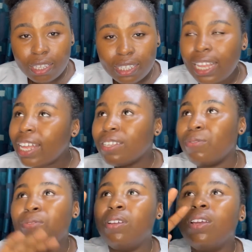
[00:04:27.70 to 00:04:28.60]
that
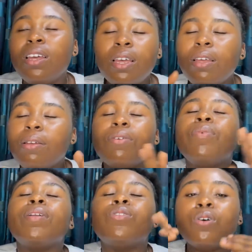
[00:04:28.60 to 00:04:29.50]

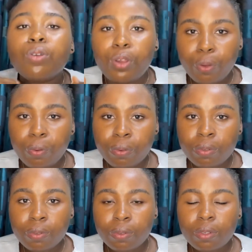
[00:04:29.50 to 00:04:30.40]
were done on you.
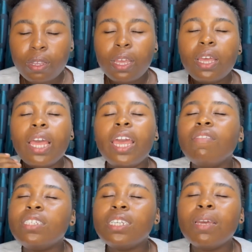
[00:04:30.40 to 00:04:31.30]

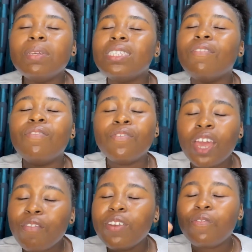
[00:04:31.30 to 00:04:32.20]
FGM is a
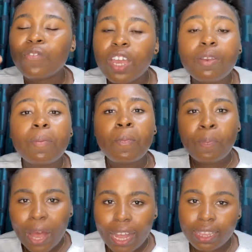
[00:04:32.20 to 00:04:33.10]
very, very
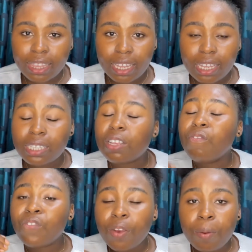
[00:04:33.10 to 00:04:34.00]
bad thing. It's a
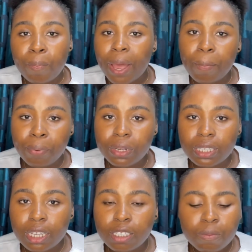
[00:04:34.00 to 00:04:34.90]
very bad
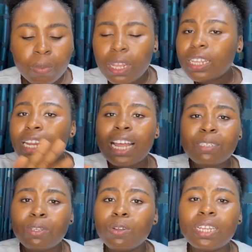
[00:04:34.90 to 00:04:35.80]
process. The last
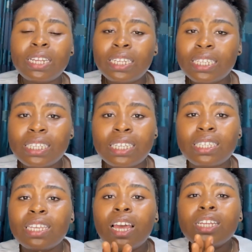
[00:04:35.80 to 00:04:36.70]
but not the least
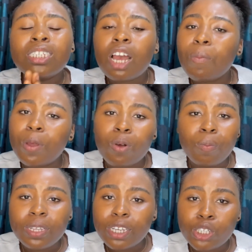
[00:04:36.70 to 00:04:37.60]
is childbirth
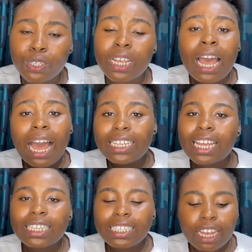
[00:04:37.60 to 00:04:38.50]
complications. As
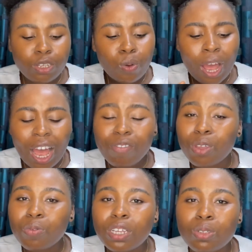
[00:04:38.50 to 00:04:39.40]
I said, you have
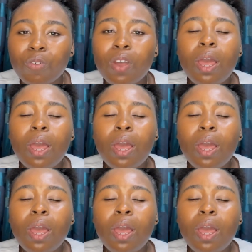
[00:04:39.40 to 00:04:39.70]
the risk of